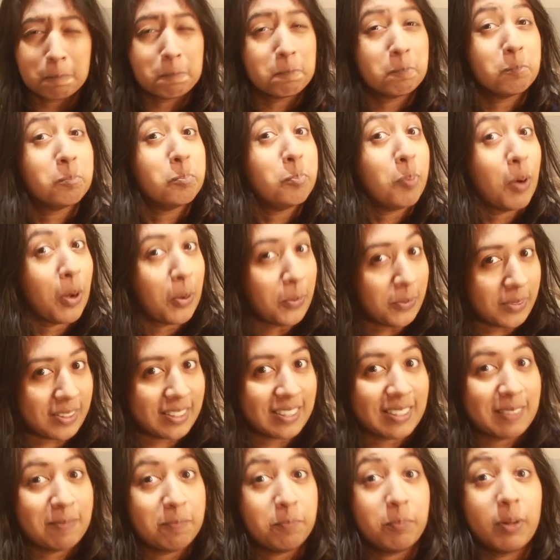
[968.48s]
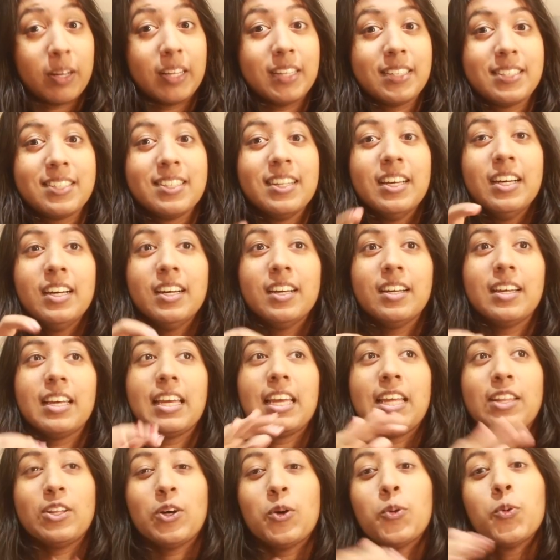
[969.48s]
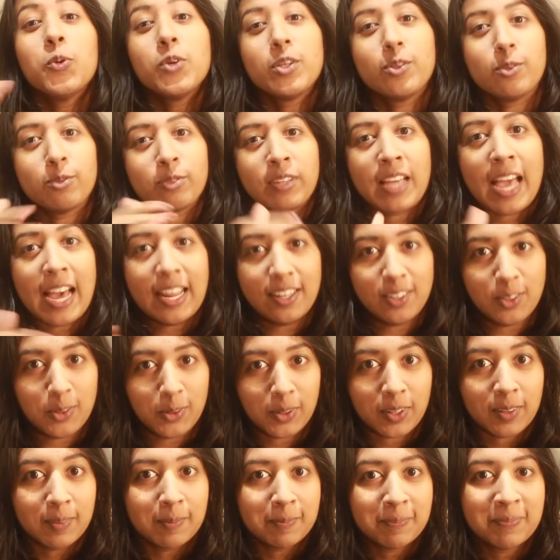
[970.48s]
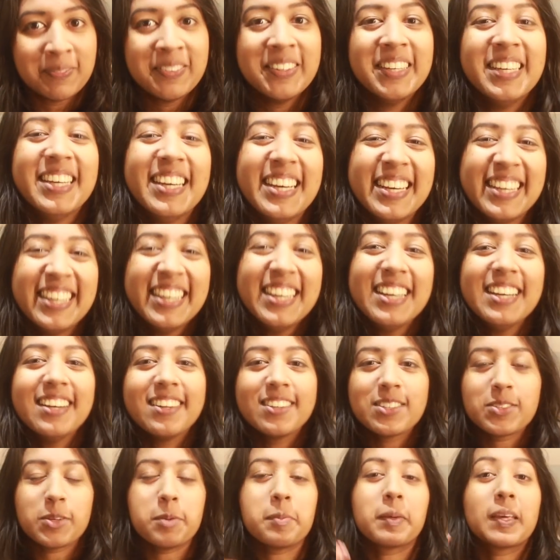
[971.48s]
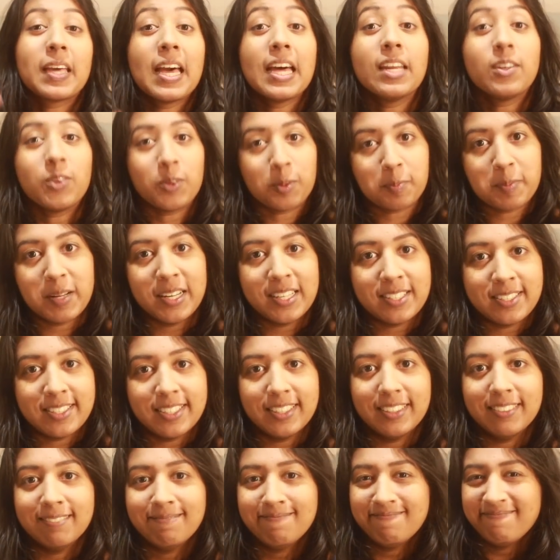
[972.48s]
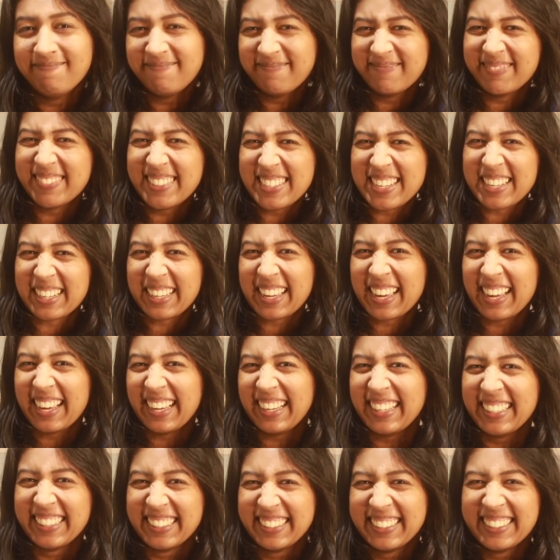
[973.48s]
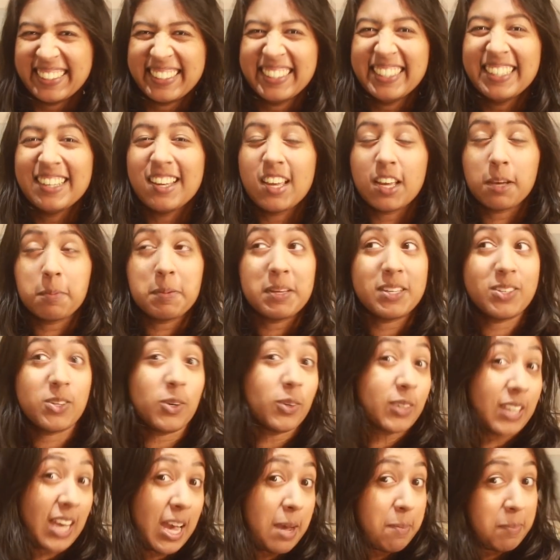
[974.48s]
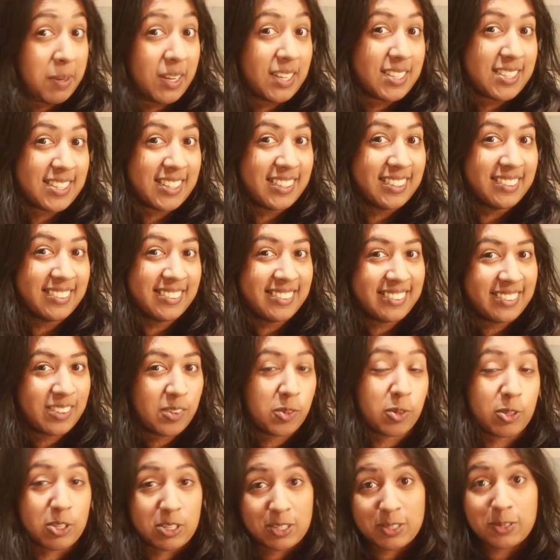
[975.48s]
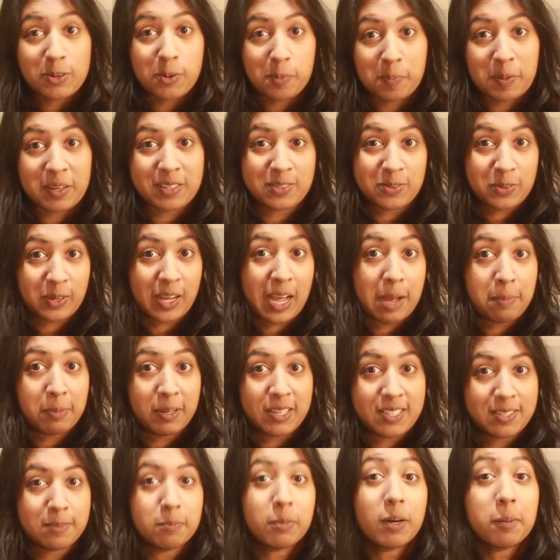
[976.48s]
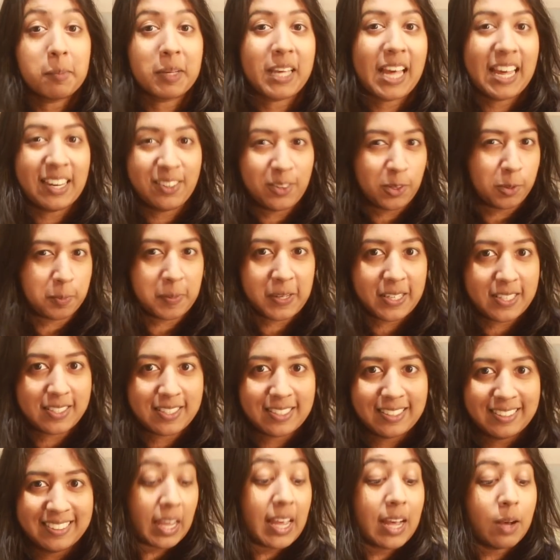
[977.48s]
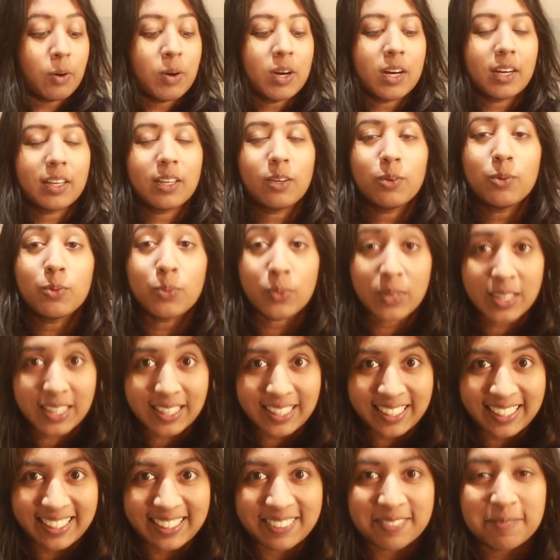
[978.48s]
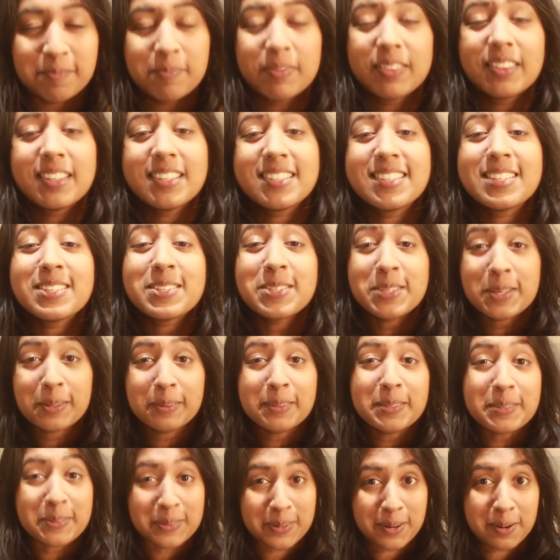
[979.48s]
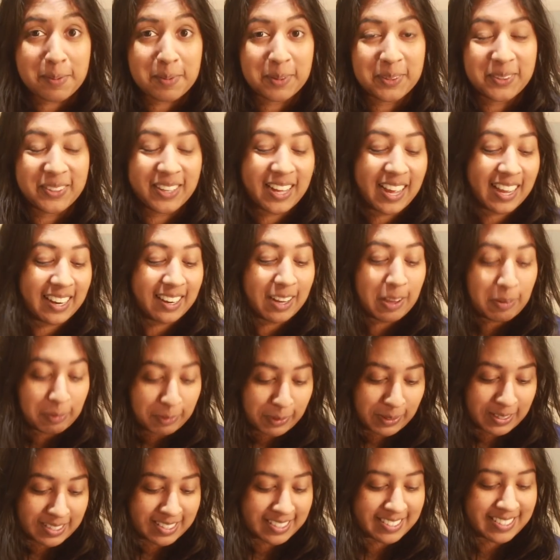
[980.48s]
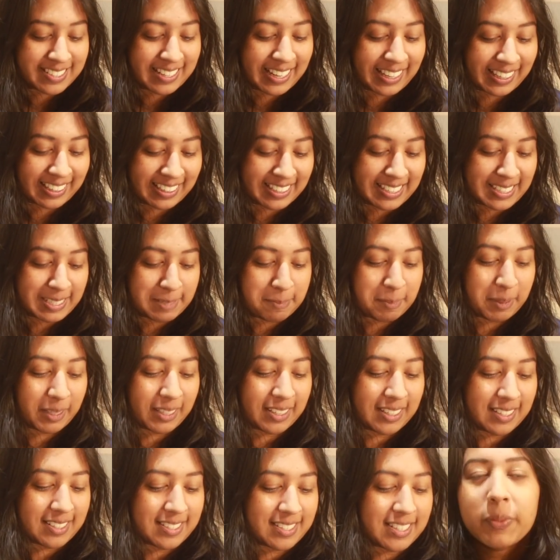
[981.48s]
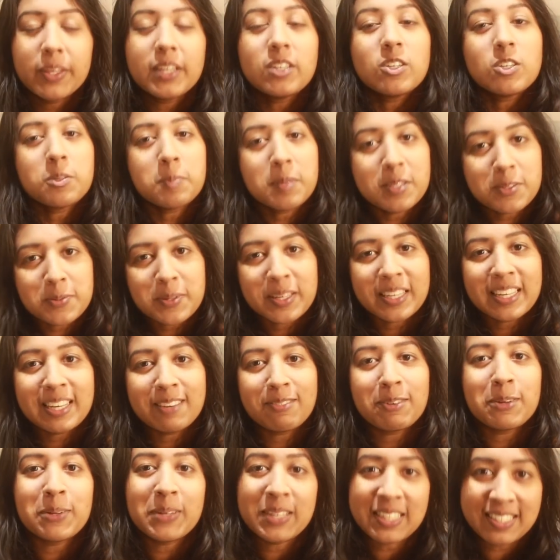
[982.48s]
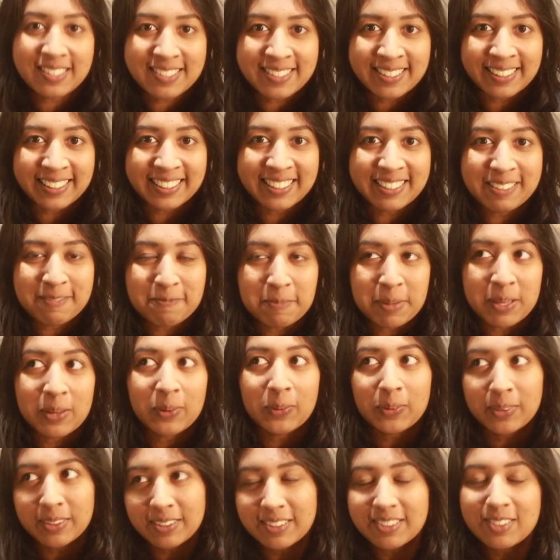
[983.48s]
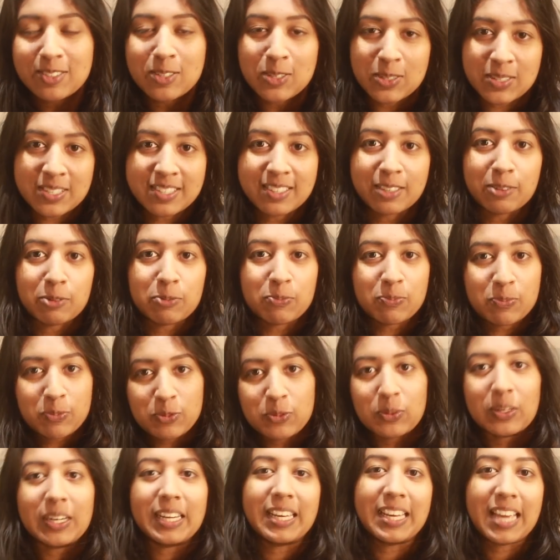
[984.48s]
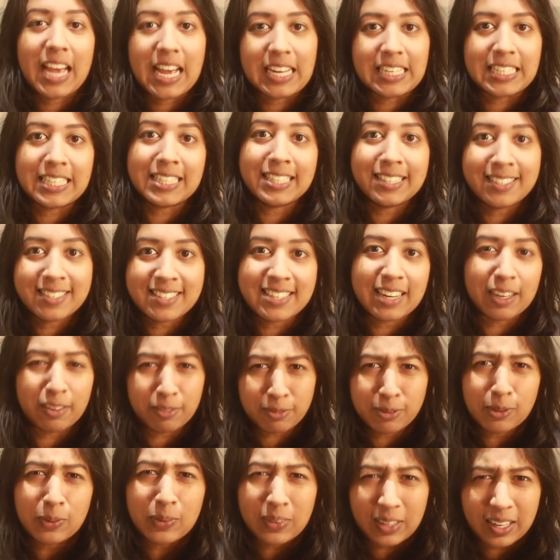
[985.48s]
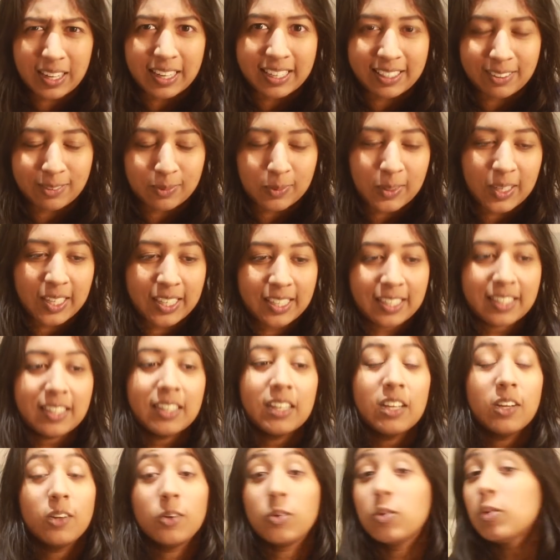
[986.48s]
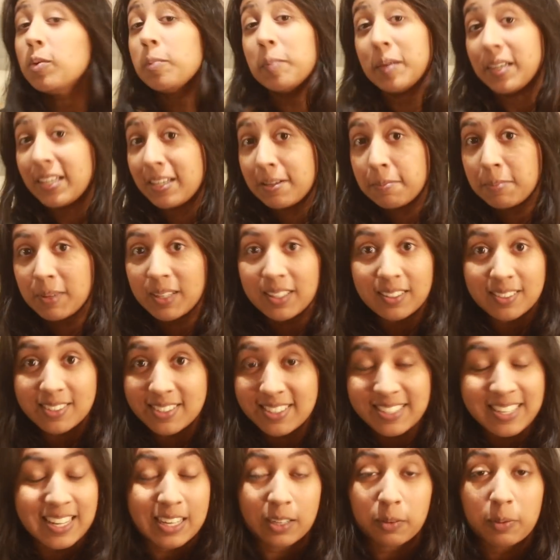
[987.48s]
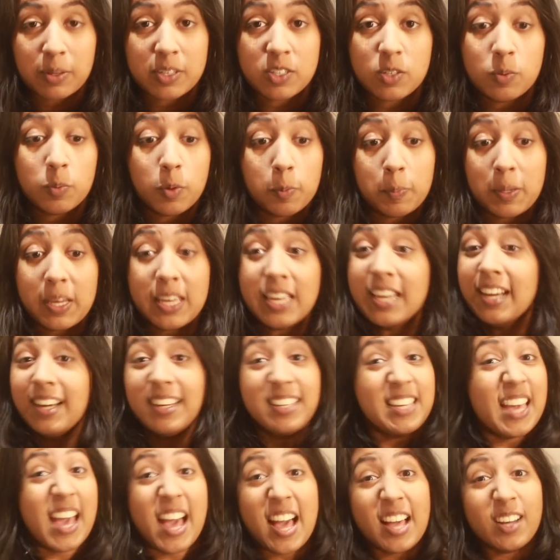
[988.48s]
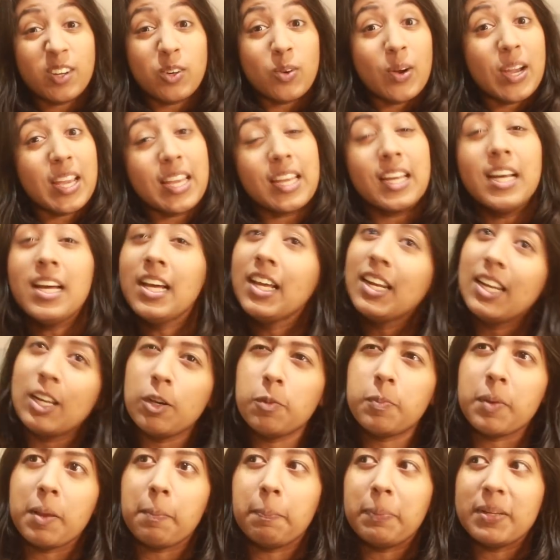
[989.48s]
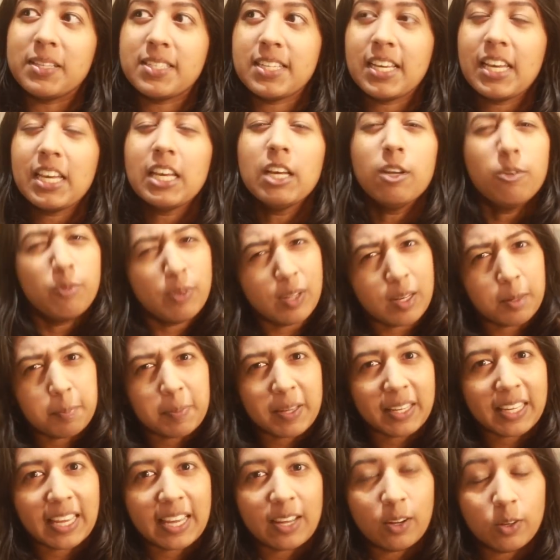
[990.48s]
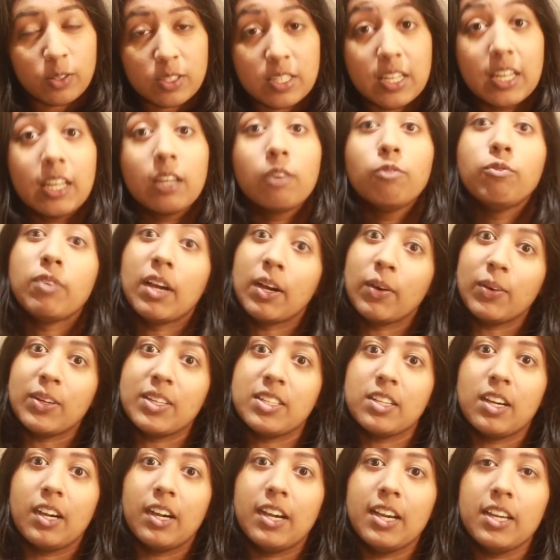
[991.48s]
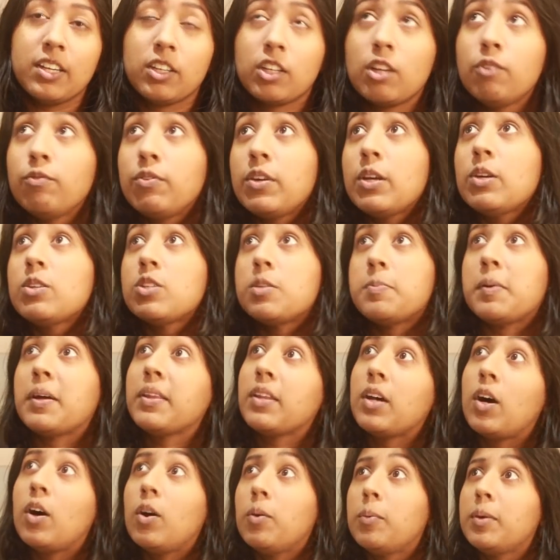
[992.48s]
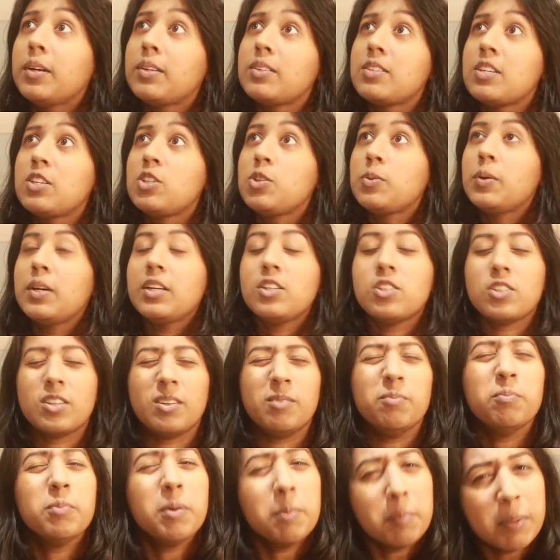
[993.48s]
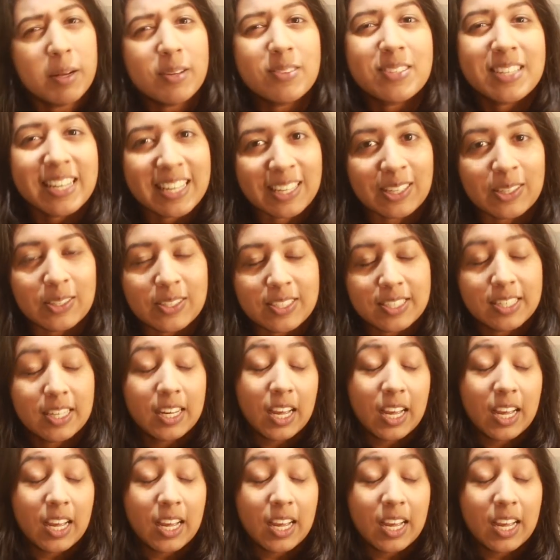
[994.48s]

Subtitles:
Both, but in the order of cat dog. So I'm a cat dog person. Is that okay? You can be a dog cat person or just dog person or cat person, but I'm a cat dog person. How are you really? This is so adorable. I love questions like this because it just means we can give you an insight beyond just the fully edited stuff online, right? Normally, my answer to that question would be, yeah, great, a little bit busy, feeling a bit chaotic, very tired, confused about the whole world situation, but mostly good.